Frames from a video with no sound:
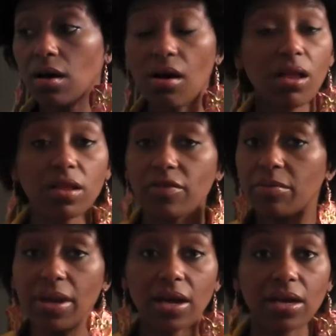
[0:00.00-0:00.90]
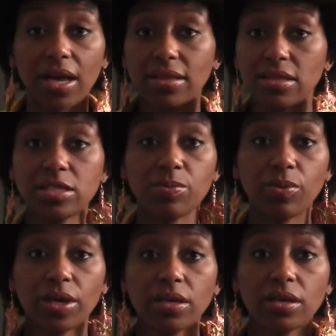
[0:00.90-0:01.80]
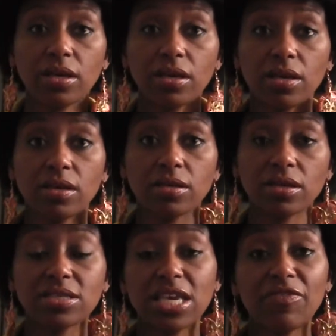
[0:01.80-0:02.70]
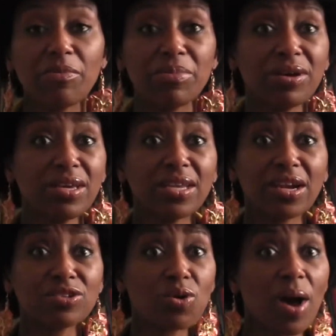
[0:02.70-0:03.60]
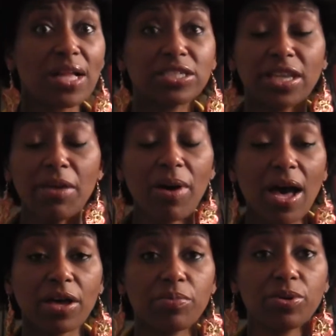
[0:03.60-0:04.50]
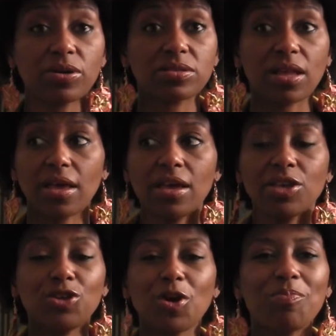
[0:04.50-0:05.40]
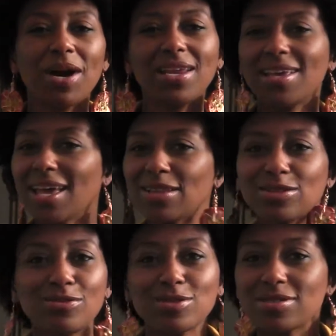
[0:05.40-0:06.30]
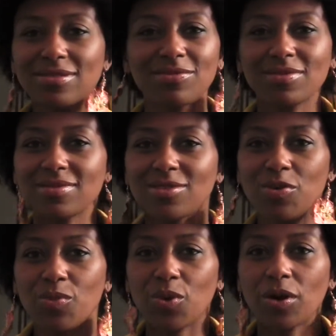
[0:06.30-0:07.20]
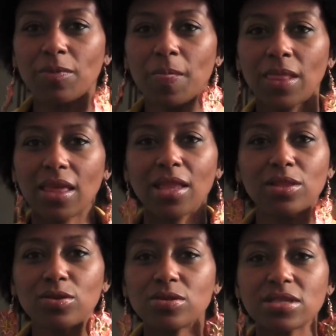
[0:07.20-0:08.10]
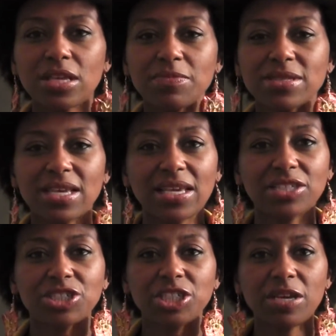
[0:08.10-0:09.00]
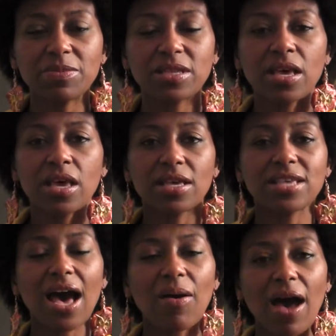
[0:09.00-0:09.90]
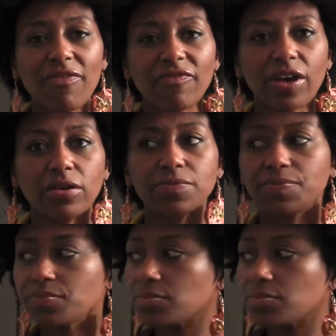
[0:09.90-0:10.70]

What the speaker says: all of America at this point. Because even millionaires are watching their pocketbooks like, you know, money ain't loose no more. And loose lips sinking ships is how I felt